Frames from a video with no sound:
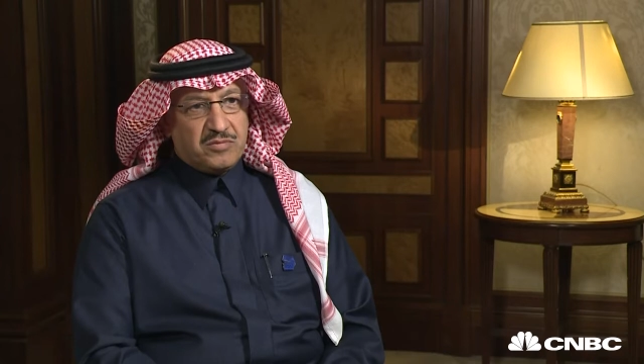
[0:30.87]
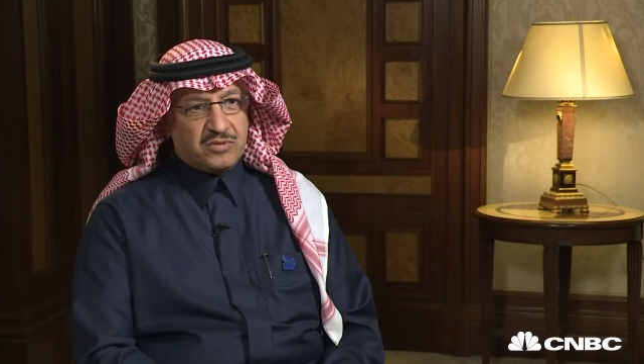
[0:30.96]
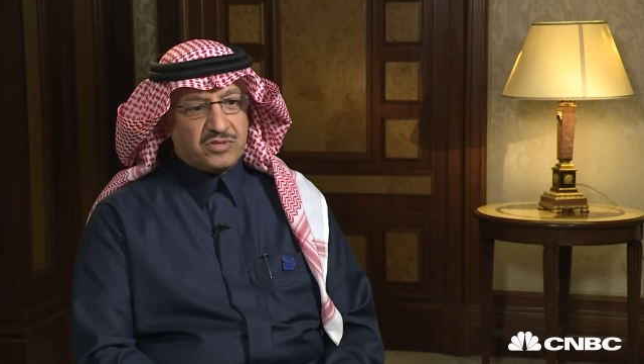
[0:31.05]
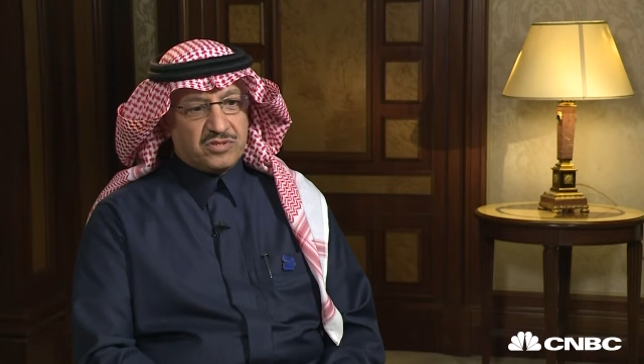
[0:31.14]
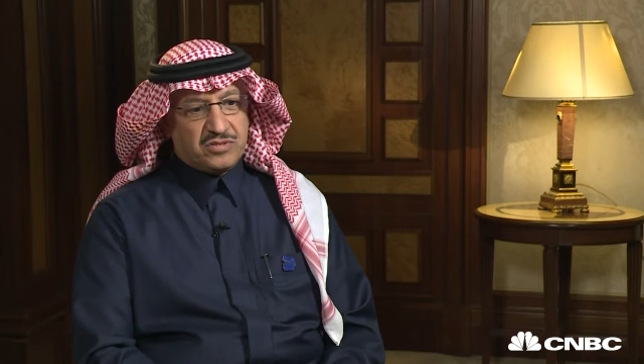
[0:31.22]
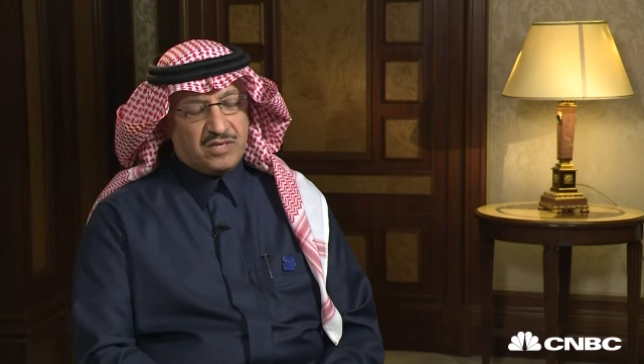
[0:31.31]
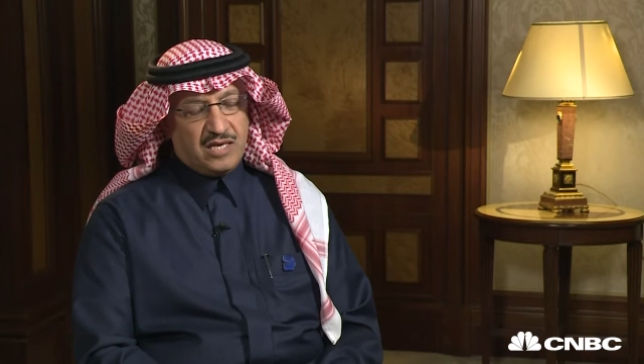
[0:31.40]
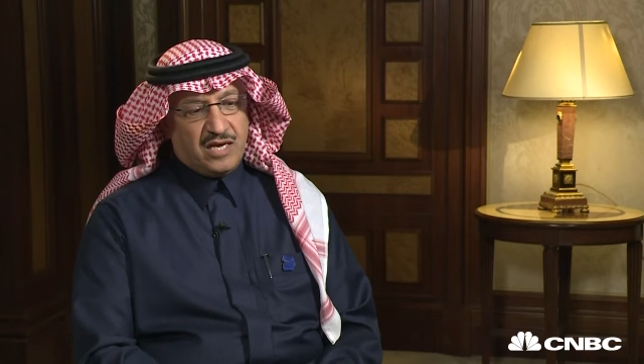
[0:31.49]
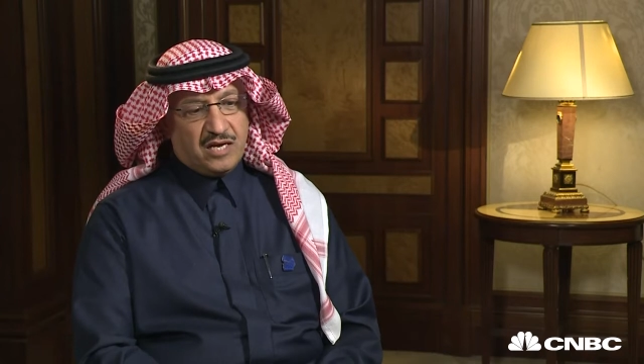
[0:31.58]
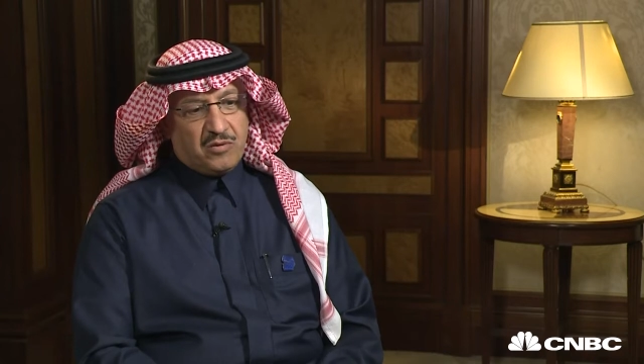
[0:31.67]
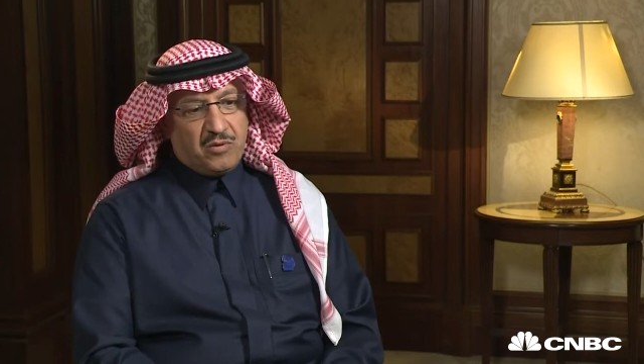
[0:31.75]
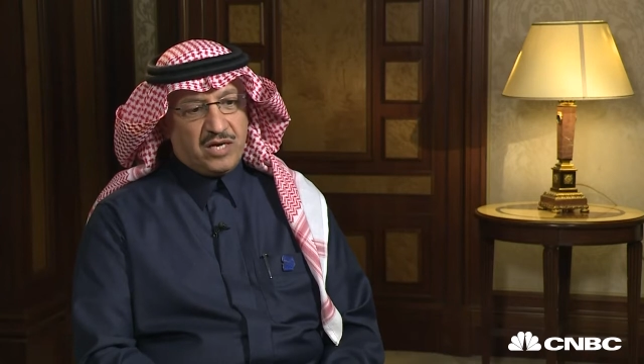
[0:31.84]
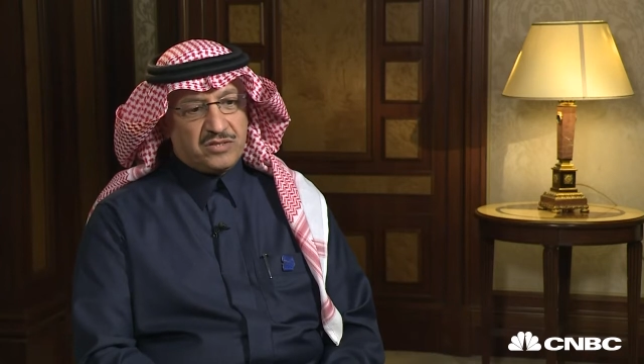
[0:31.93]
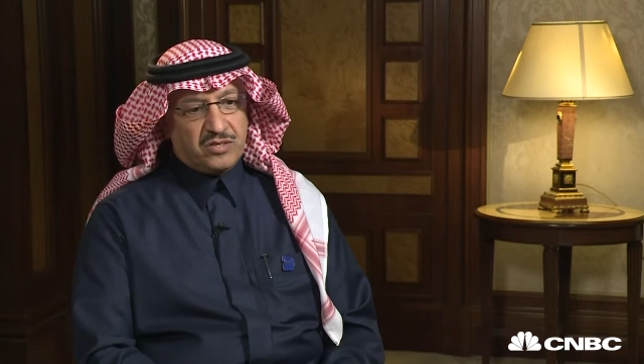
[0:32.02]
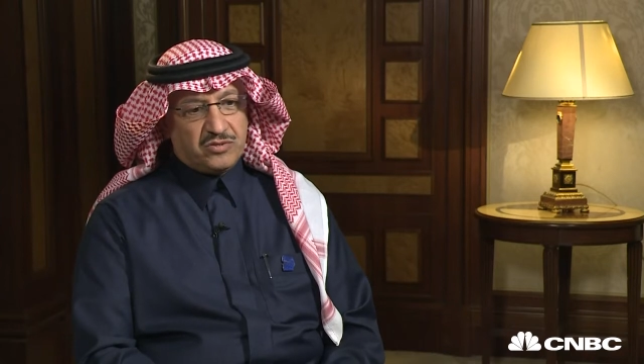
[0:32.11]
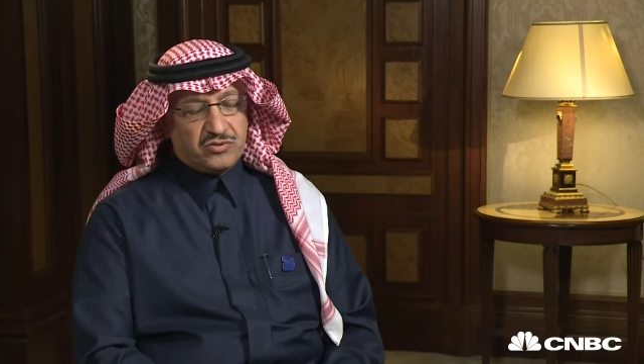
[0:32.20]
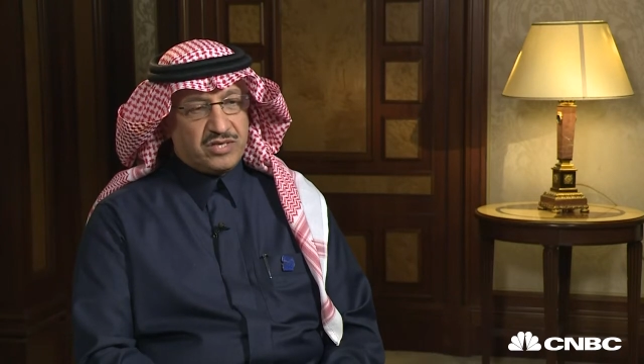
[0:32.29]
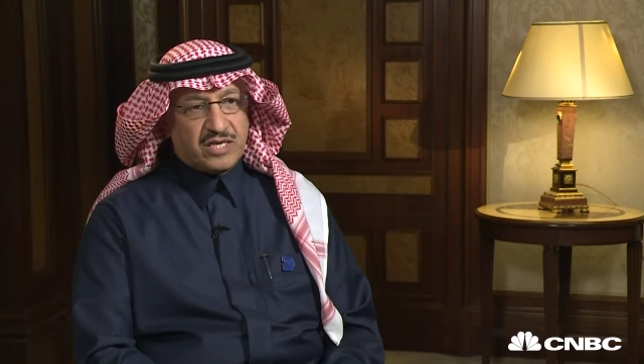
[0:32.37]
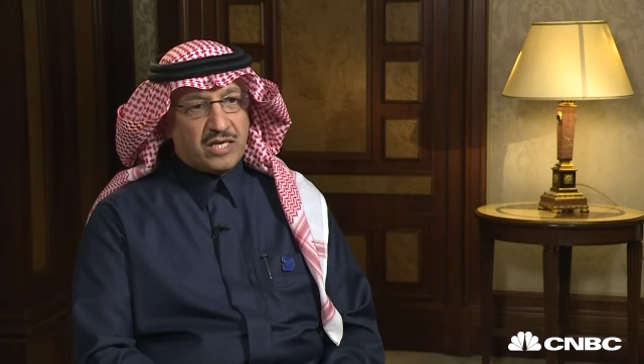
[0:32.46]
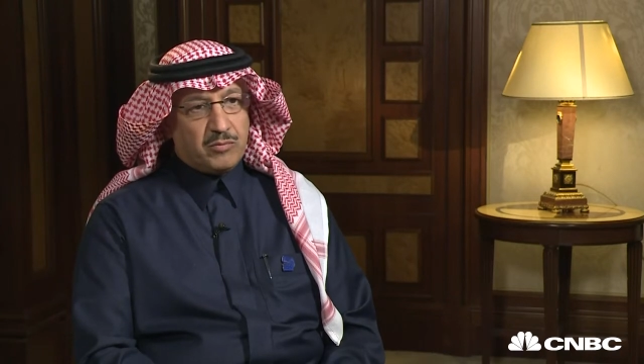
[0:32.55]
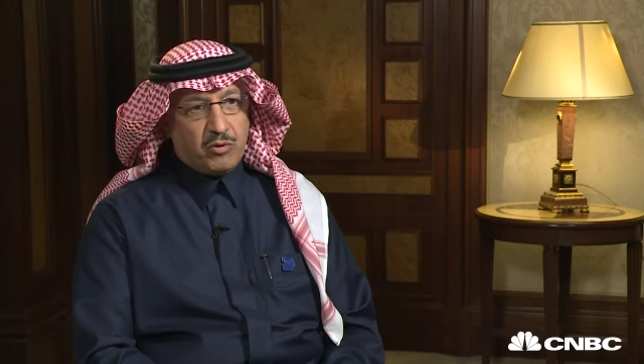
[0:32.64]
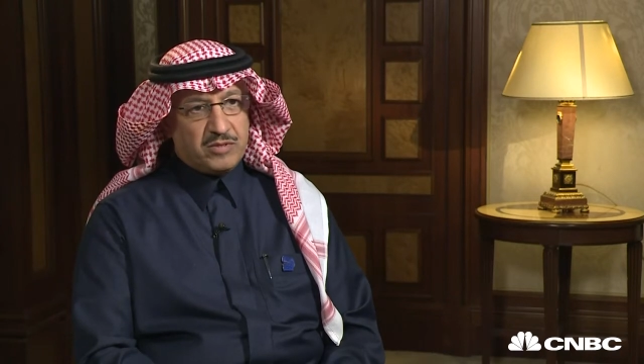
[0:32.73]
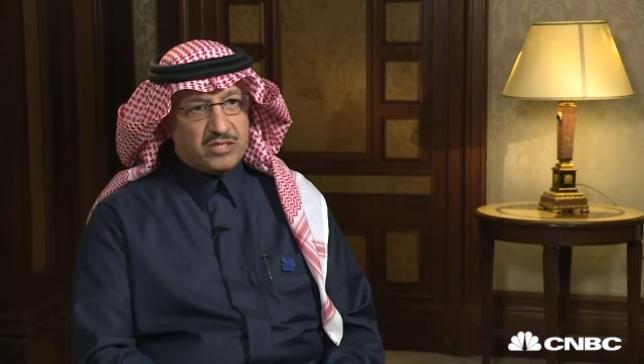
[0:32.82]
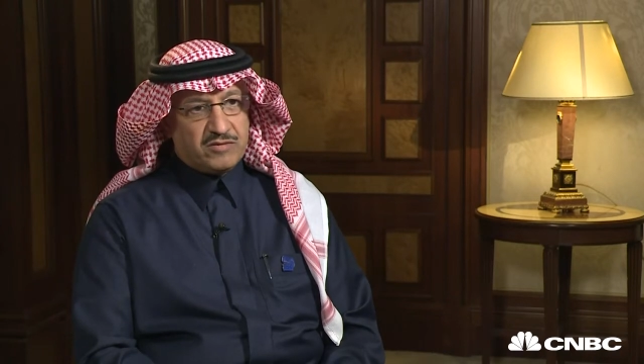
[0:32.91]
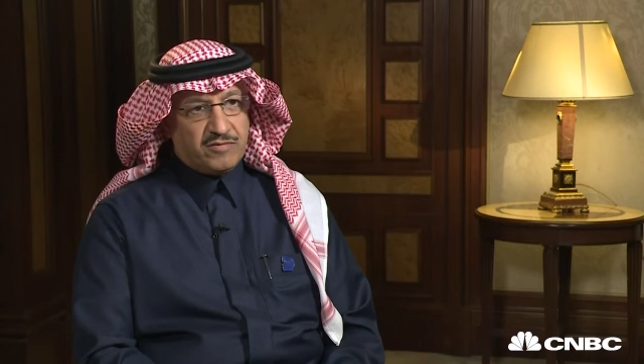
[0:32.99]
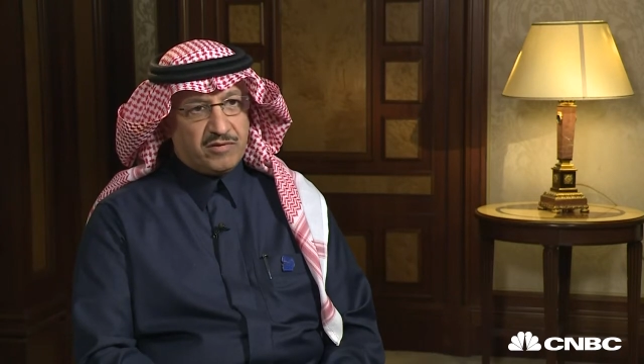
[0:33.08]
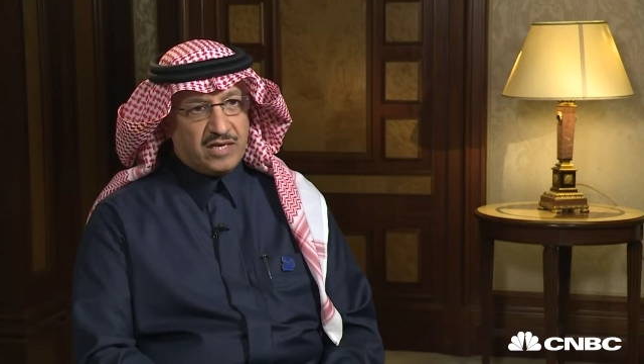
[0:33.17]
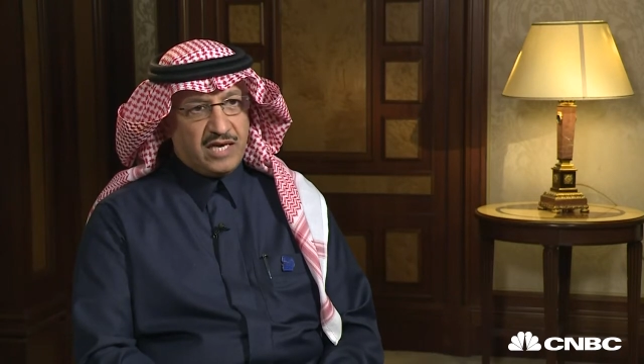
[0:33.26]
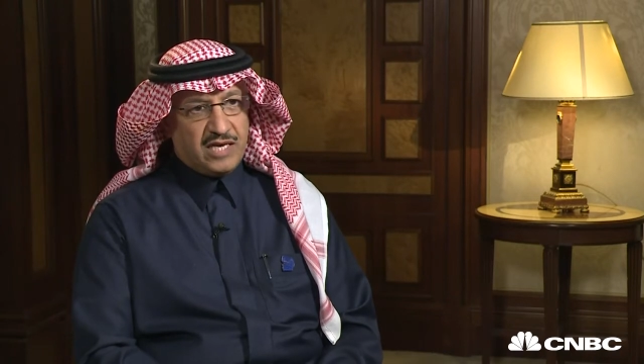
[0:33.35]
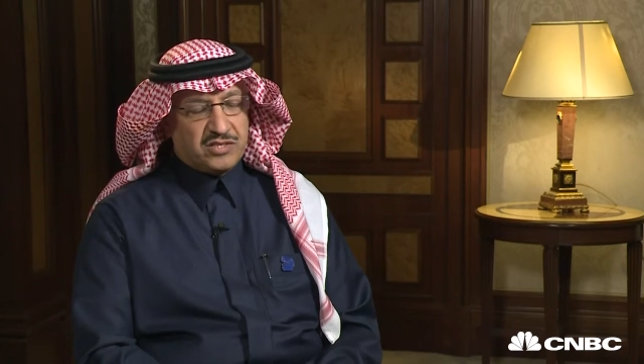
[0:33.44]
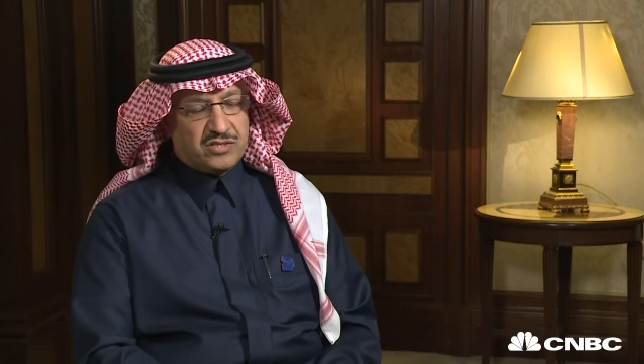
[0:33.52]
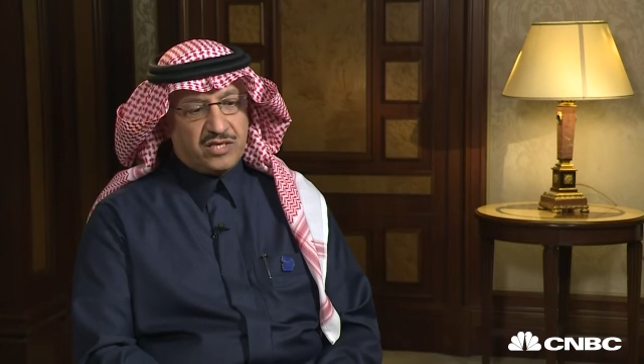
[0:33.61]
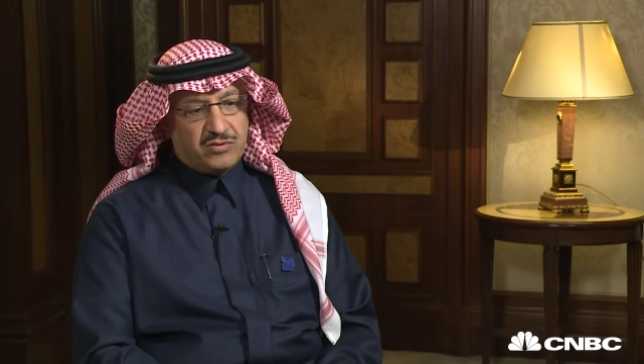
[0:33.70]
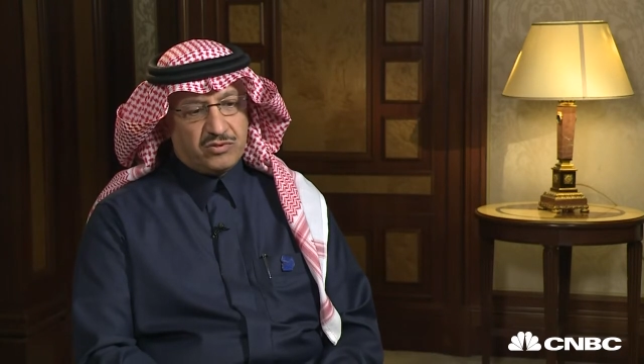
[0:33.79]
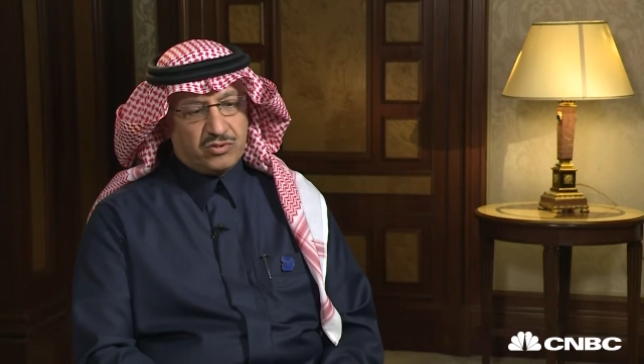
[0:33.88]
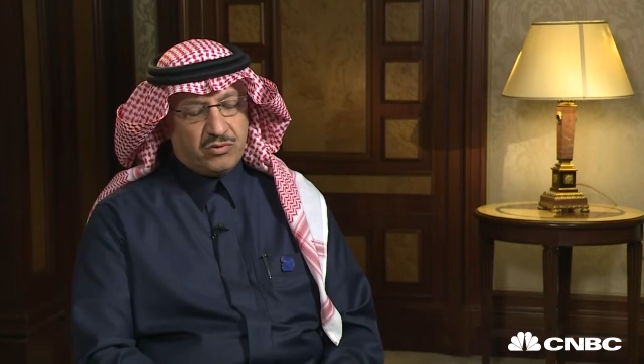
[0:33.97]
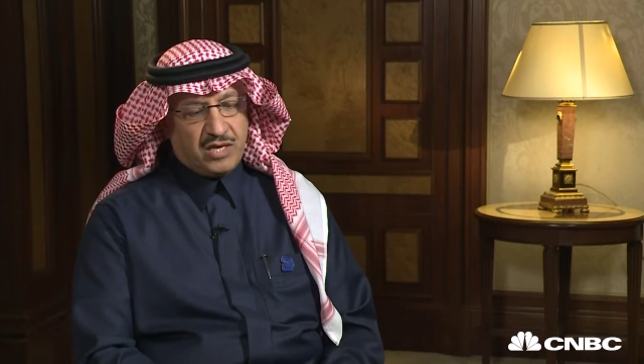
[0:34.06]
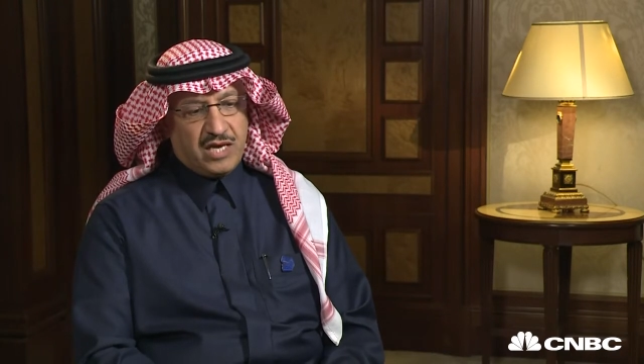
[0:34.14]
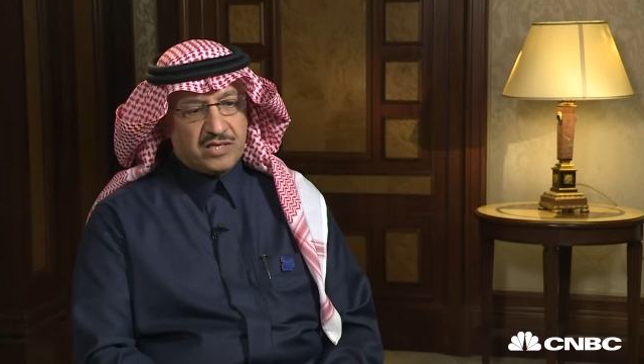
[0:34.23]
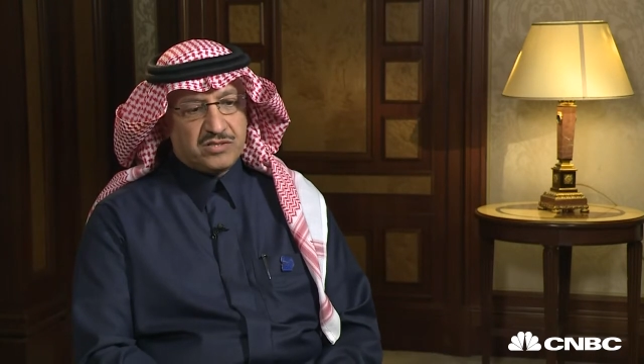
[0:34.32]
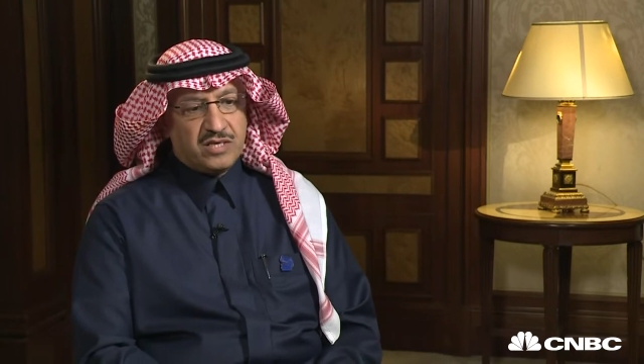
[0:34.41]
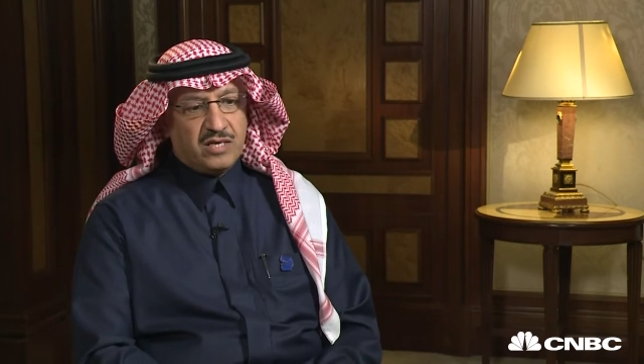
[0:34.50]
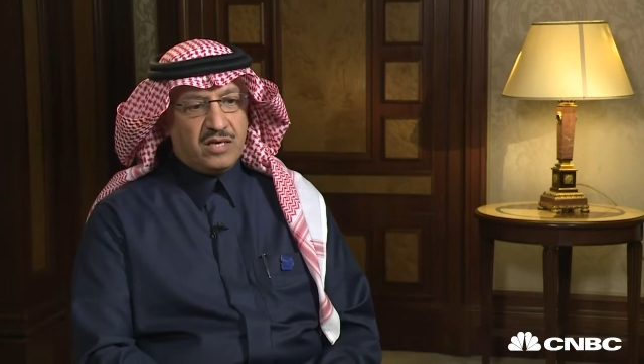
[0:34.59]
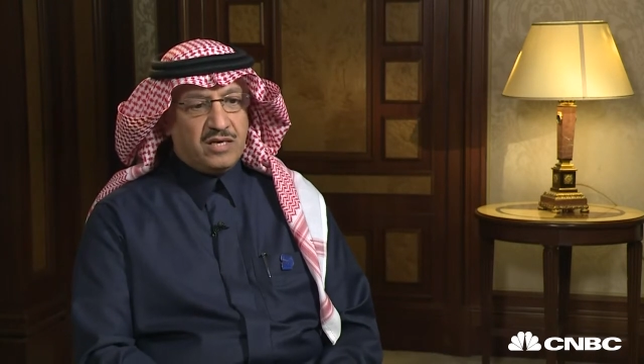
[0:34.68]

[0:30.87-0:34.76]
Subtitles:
This is really a quite historical moment for KSA to showcase